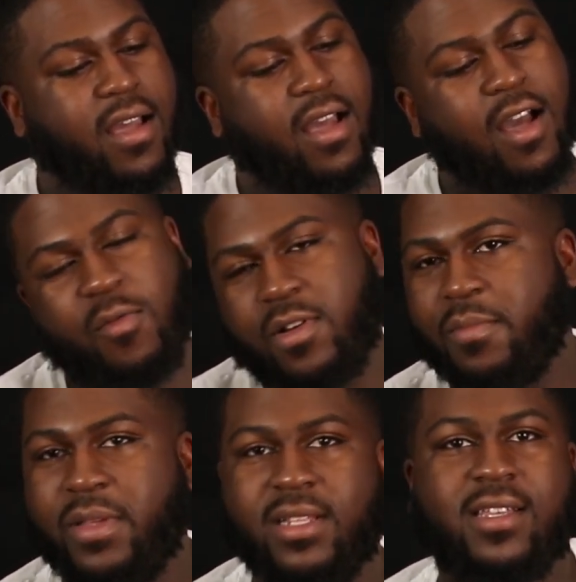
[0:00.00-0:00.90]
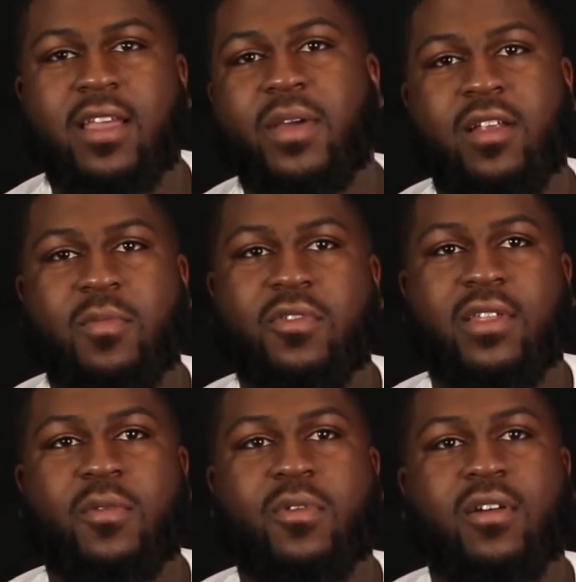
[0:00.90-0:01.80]
I wanted to be the same animal
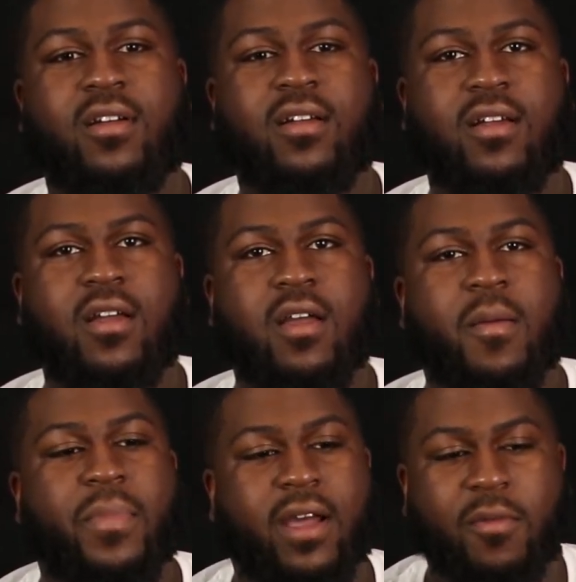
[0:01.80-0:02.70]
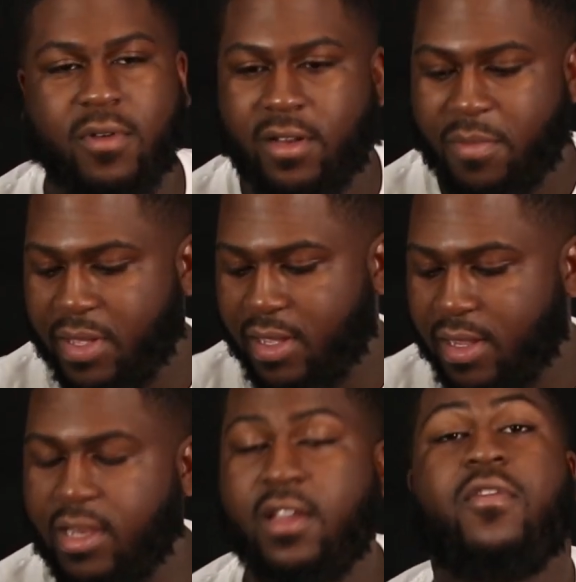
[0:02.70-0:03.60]
they were, but I wanted to be
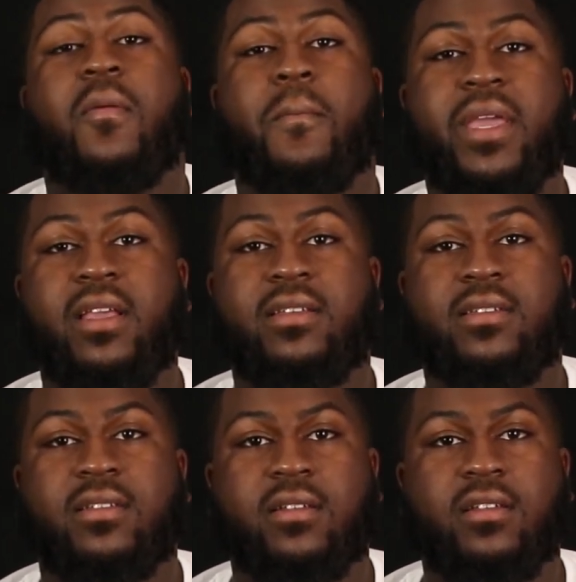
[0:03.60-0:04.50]
a different beast.